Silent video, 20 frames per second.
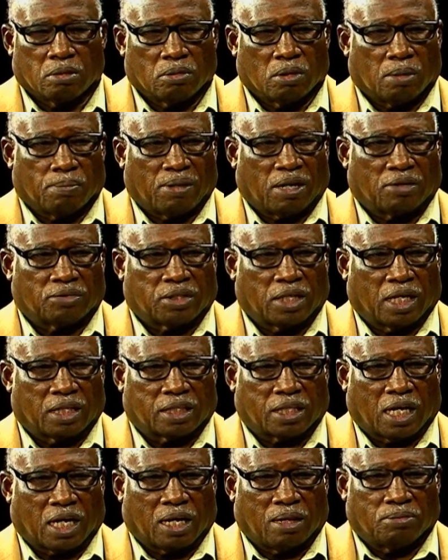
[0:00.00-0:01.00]
about that
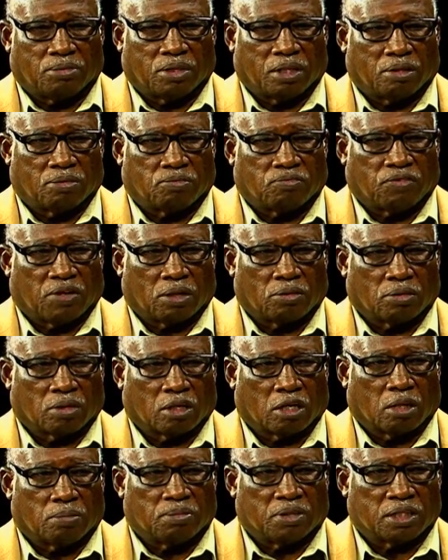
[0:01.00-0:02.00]
time, the federal
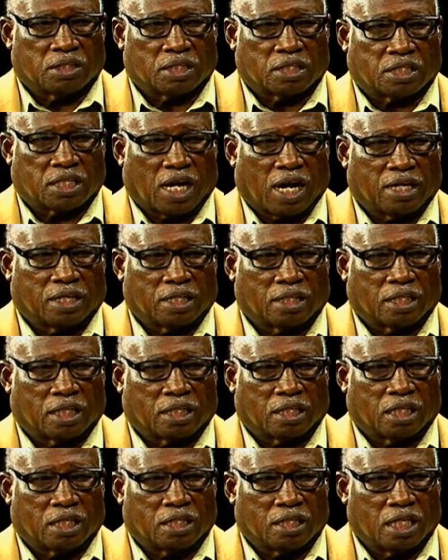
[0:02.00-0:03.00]
government decided
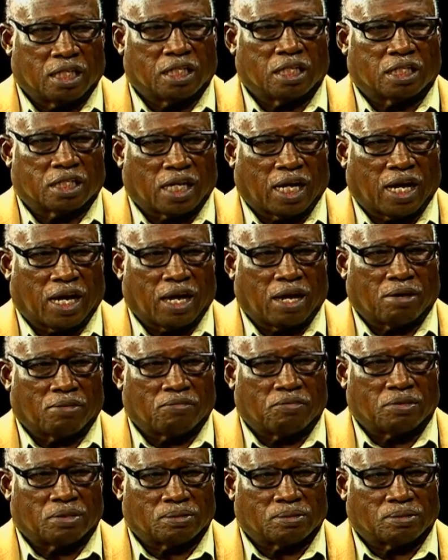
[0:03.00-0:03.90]
that it needed to have